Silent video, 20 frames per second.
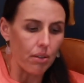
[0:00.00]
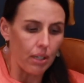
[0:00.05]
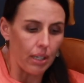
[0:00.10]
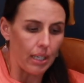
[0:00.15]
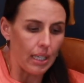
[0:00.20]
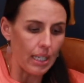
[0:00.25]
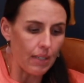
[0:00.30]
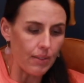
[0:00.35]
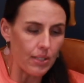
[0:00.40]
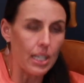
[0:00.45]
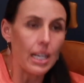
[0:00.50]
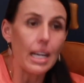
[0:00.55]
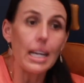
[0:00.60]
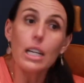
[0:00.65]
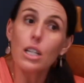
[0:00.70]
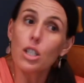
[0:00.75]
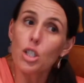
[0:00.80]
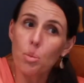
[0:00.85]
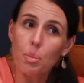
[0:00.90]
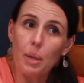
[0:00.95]
he leaves a
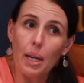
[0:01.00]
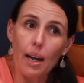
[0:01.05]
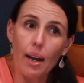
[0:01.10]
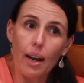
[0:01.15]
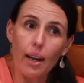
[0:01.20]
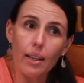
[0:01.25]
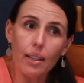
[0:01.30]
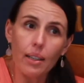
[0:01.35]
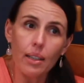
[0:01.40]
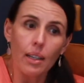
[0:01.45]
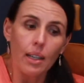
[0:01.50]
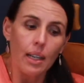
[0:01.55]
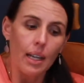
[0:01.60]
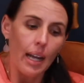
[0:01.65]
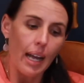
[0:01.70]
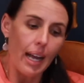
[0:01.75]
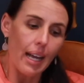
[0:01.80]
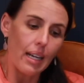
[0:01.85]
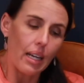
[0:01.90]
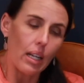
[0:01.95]
hinge behind
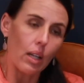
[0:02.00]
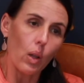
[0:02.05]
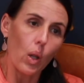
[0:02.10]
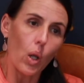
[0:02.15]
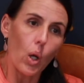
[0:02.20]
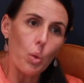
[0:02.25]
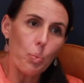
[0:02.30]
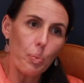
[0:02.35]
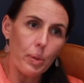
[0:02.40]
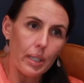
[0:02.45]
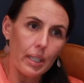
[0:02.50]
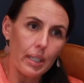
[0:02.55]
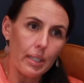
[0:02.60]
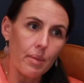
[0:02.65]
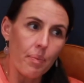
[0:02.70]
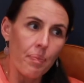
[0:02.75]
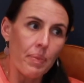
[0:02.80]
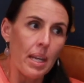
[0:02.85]
and he'll open it.